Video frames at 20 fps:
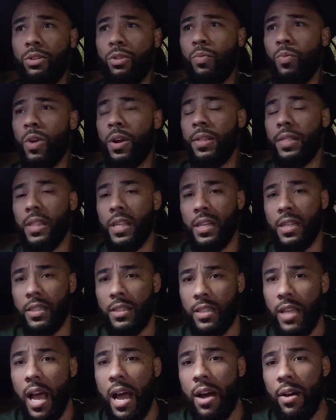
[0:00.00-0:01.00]
to work
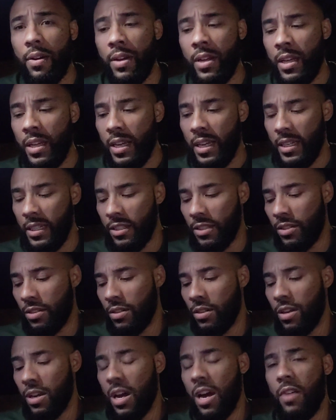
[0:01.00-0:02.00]
things out, and he's going
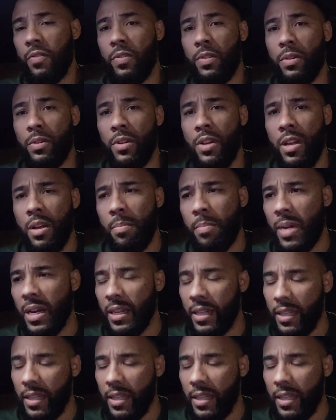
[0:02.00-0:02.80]
to cover my